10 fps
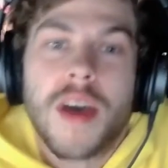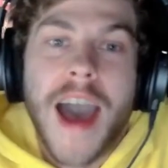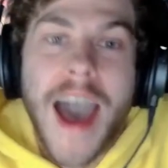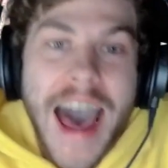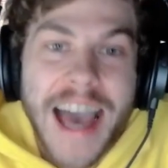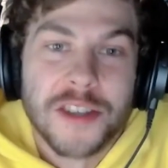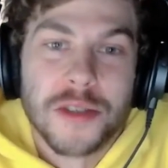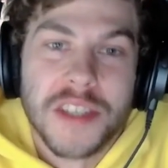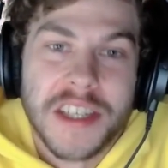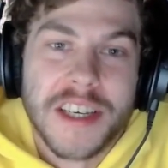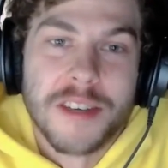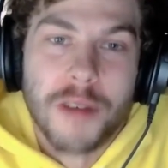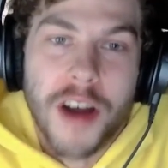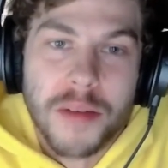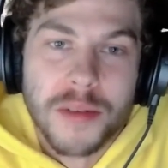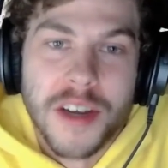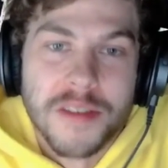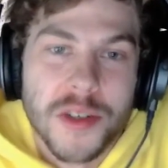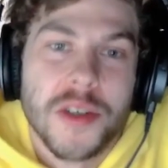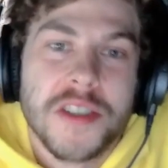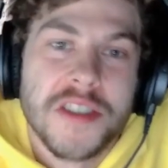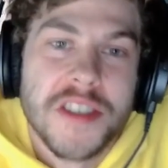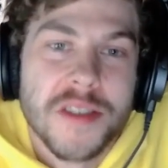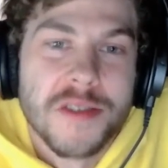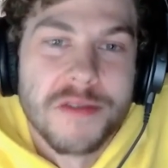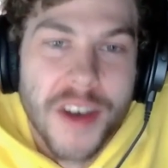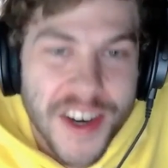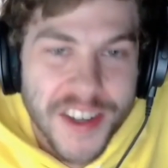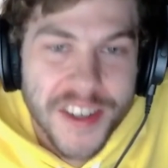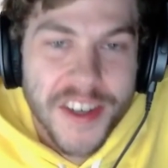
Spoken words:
actually get Robin after all these years finally?